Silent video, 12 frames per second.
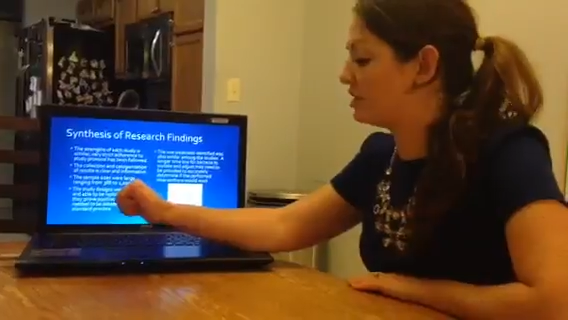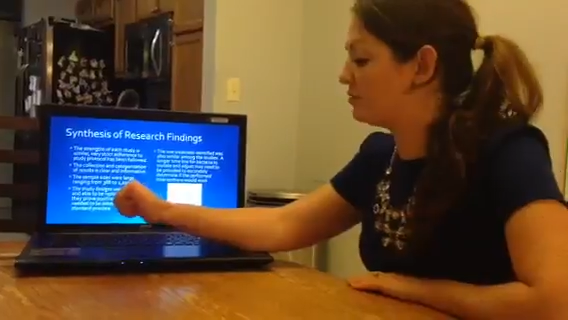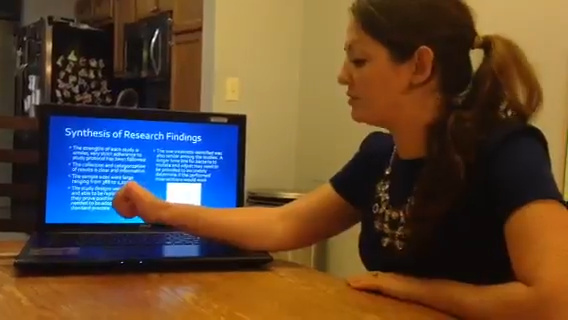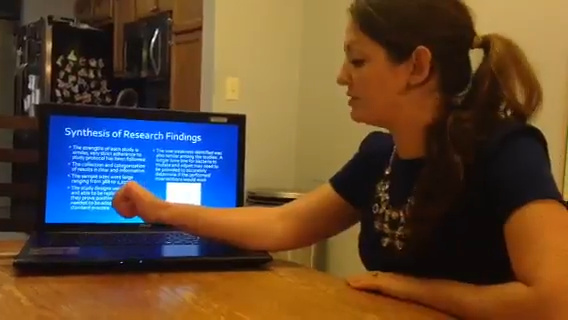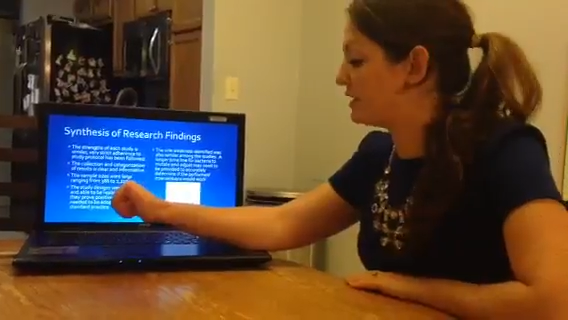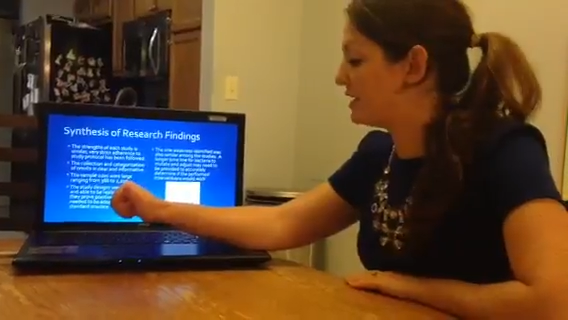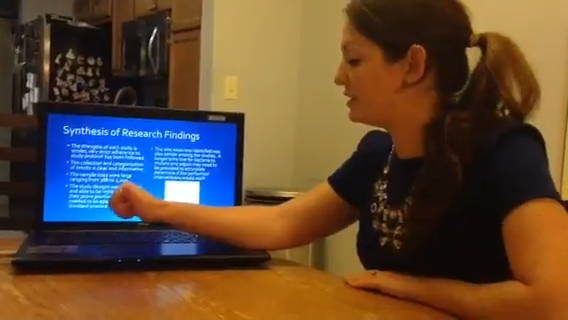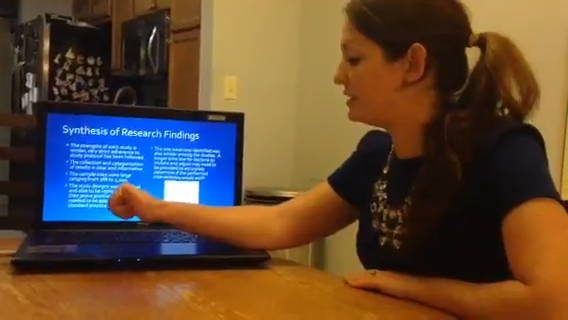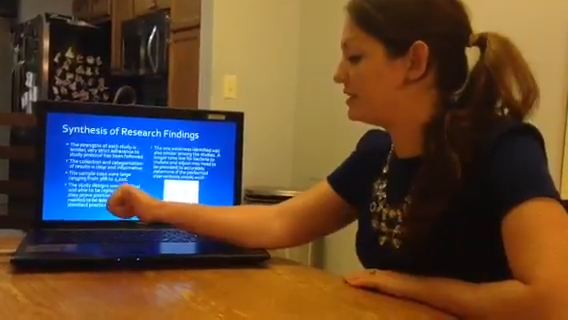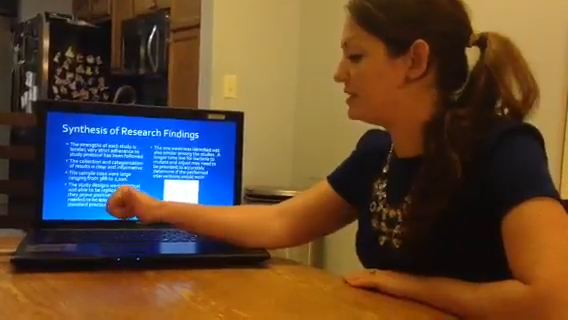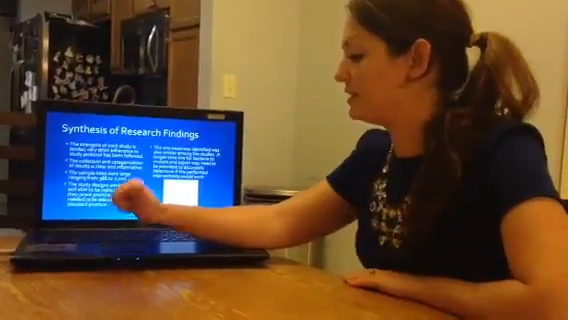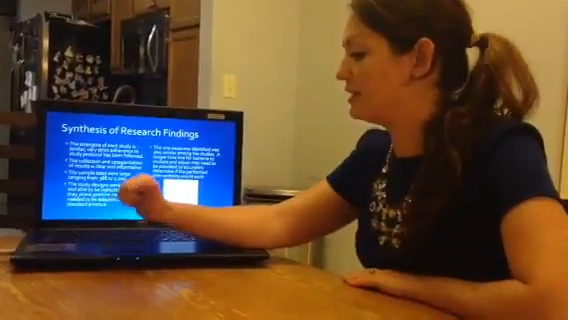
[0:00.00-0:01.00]
sample
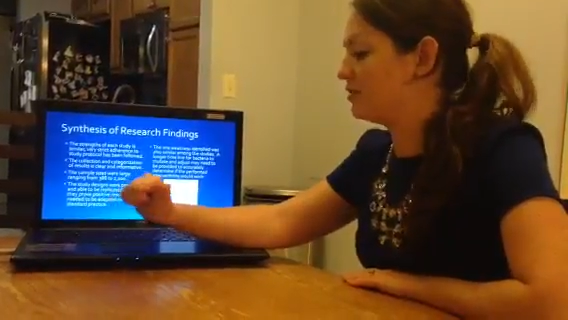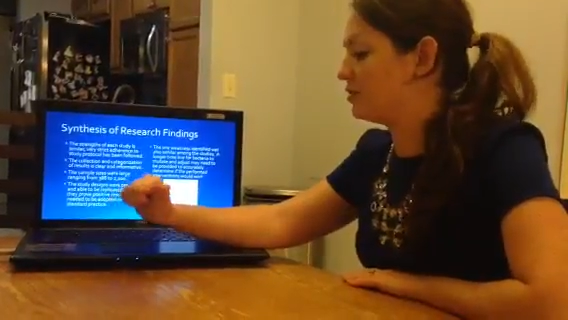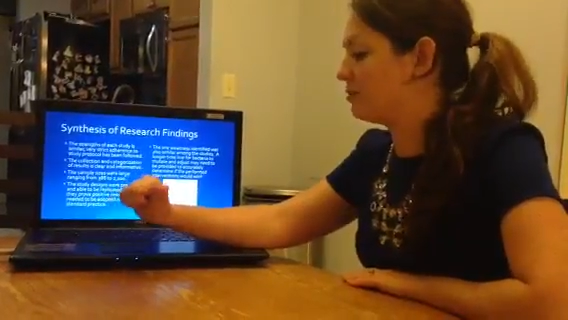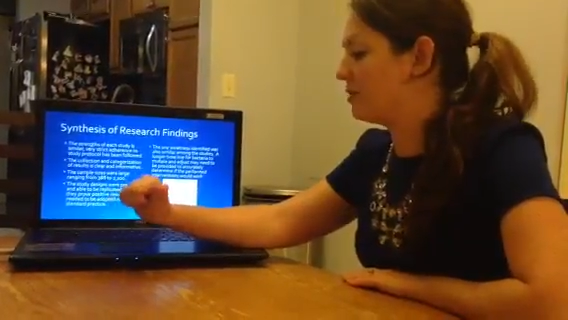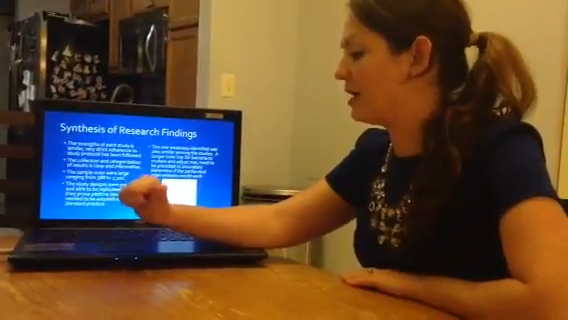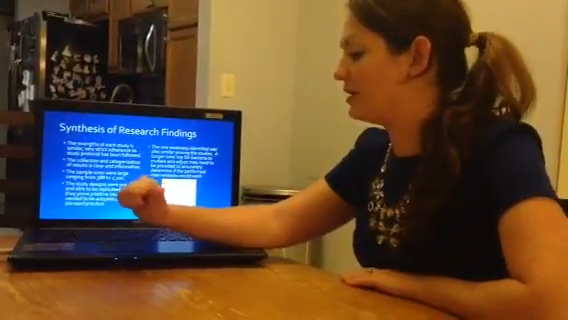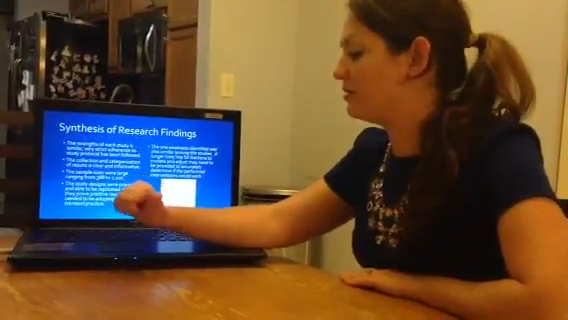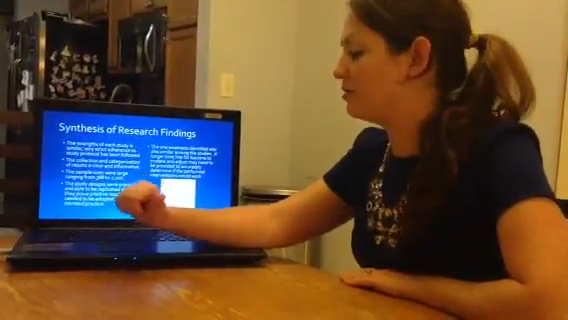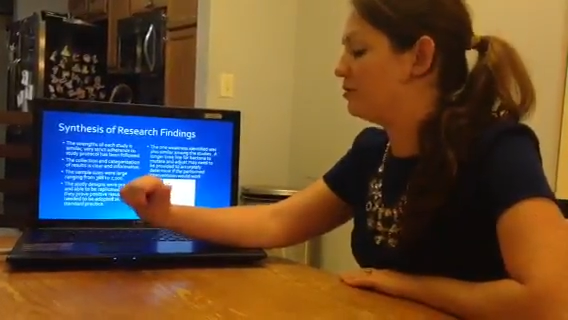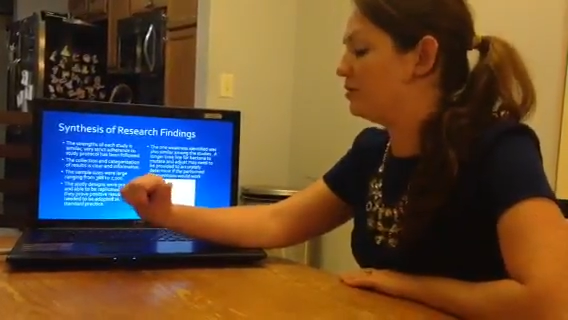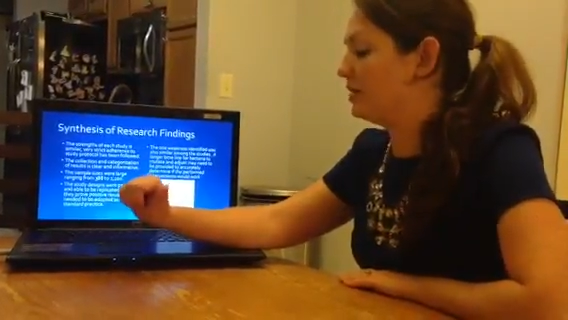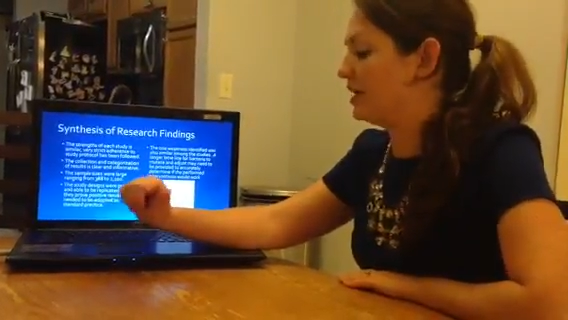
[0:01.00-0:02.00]
sizes, and they were
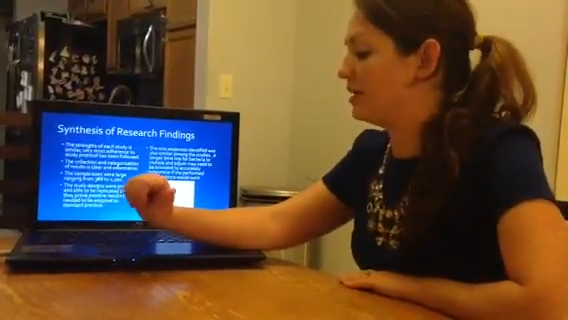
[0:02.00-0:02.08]
practical and